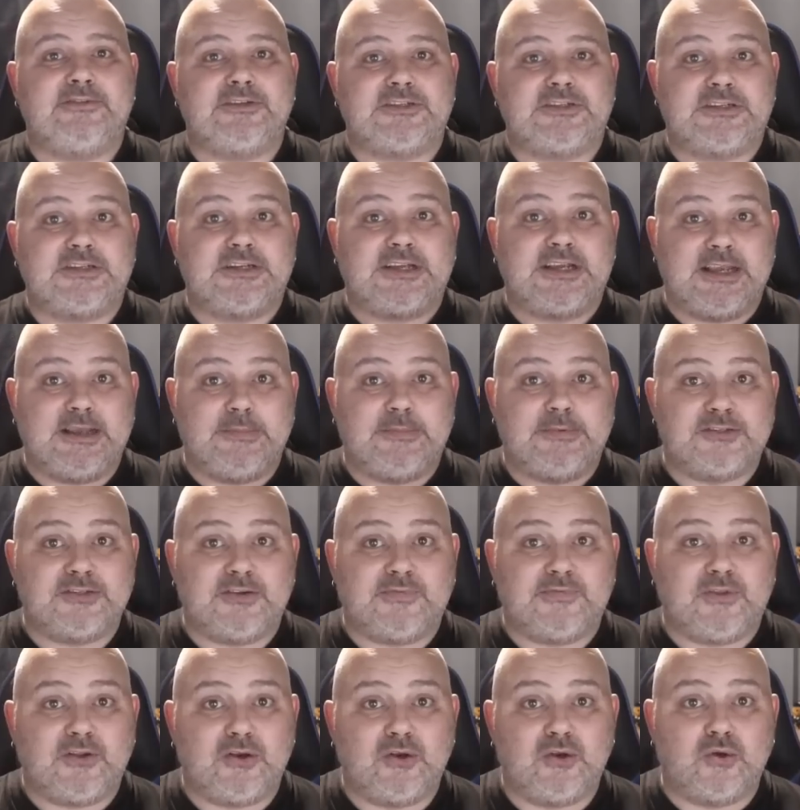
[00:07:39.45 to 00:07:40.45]
As keepers
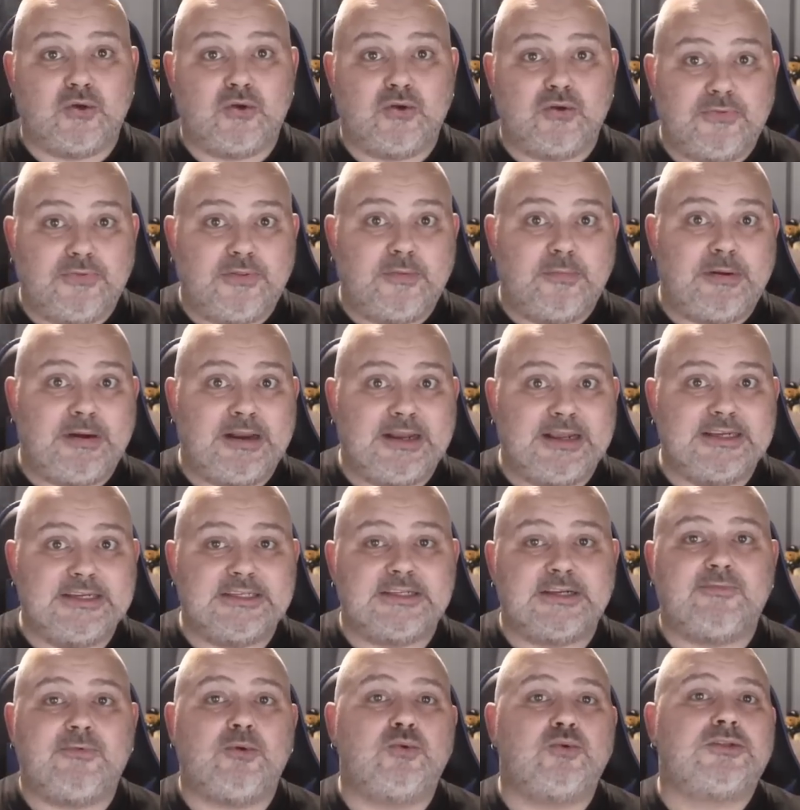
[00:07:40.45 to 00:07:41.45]
of the law, the
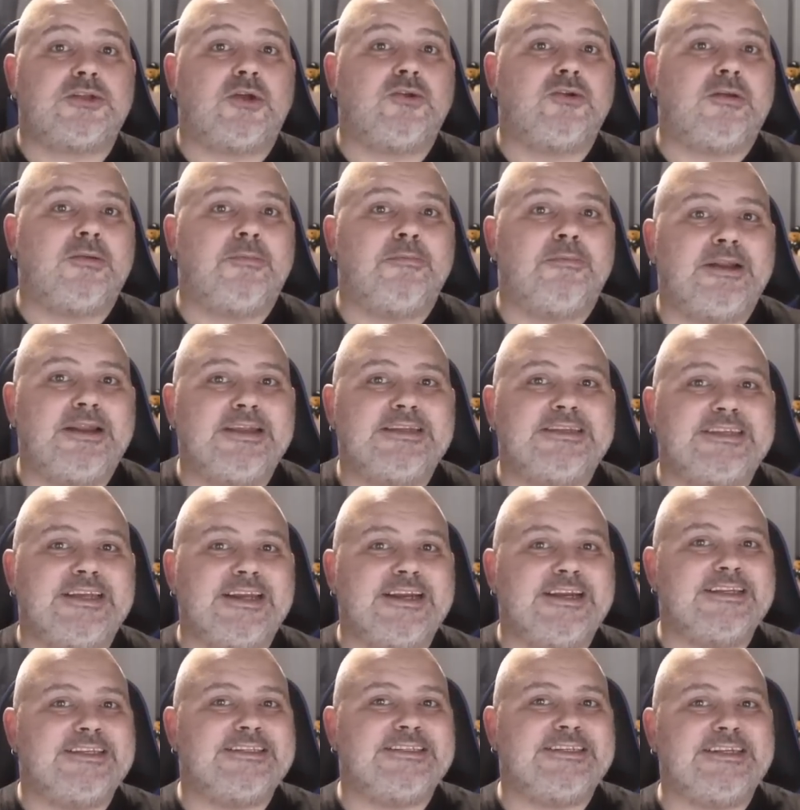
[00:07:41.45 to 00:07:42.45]
police are also complicit
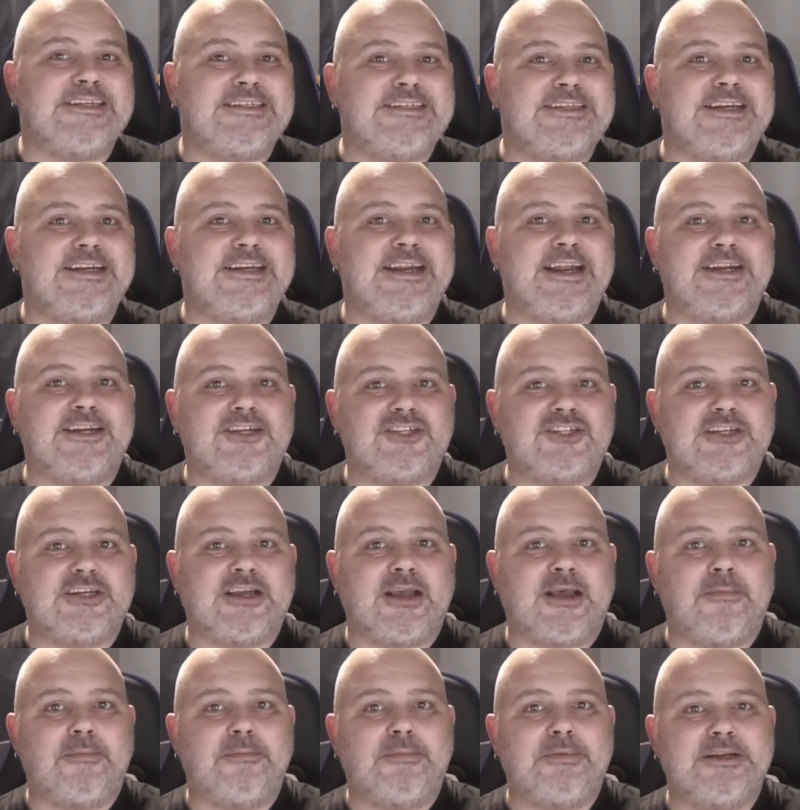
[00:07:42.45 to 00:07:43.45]
in assisting the energy
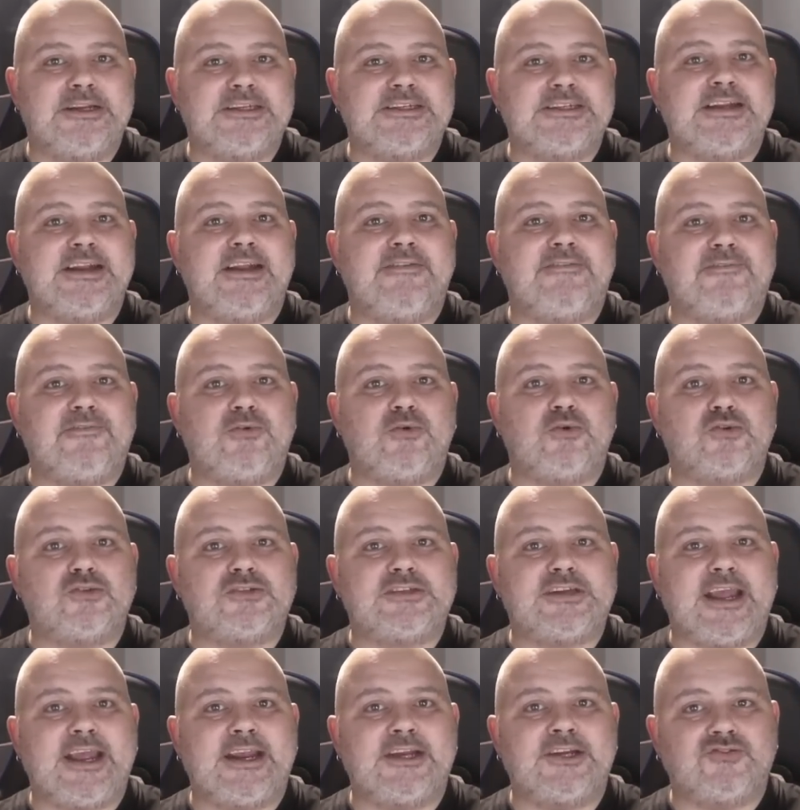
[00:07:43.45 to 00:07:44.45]
companies in their
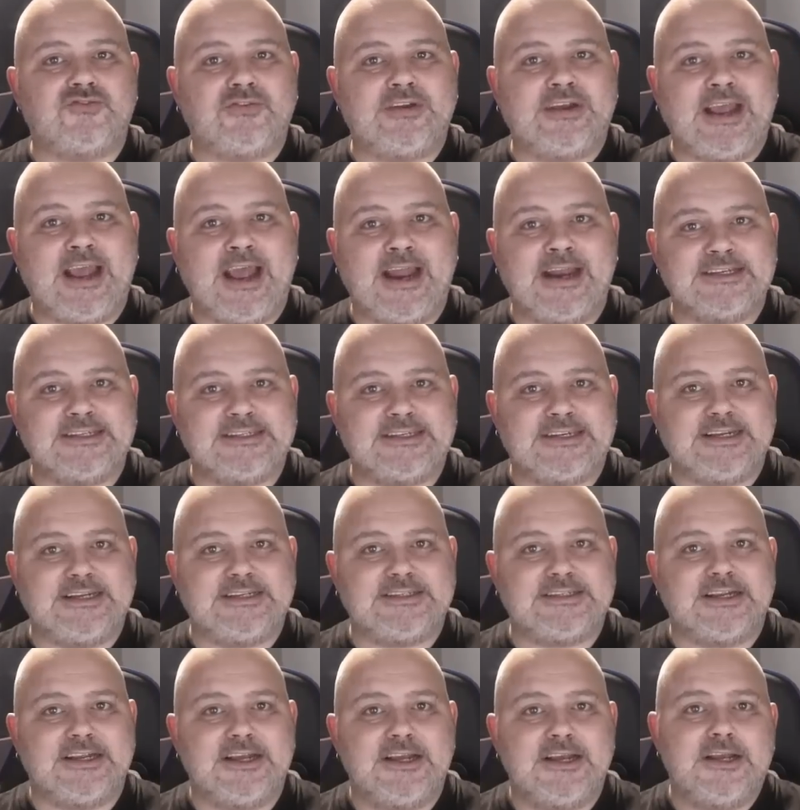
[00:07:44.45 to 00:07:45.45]
forced entry
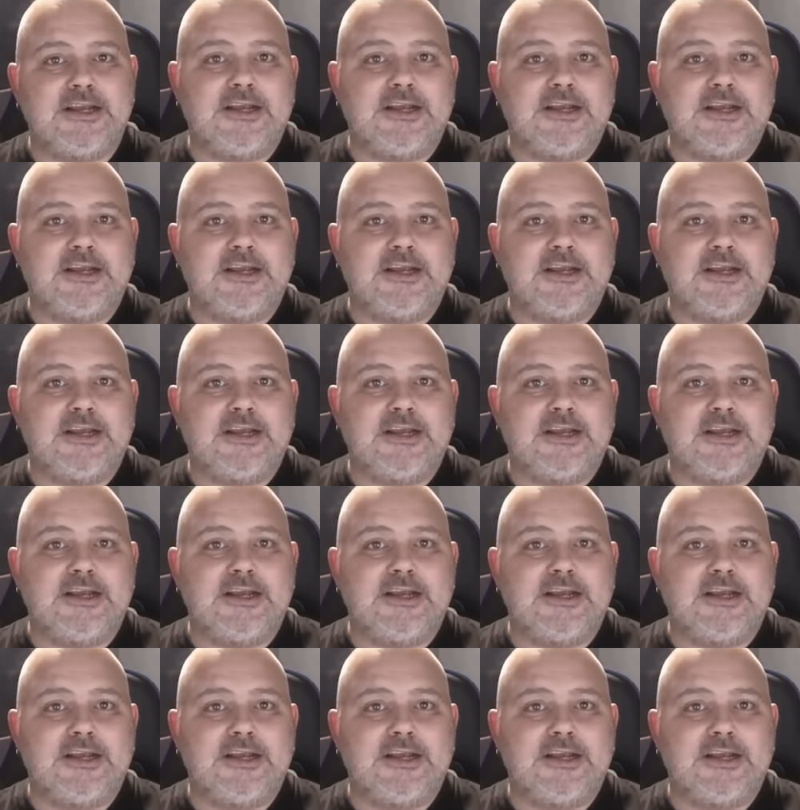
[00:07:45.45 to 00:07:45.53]
antics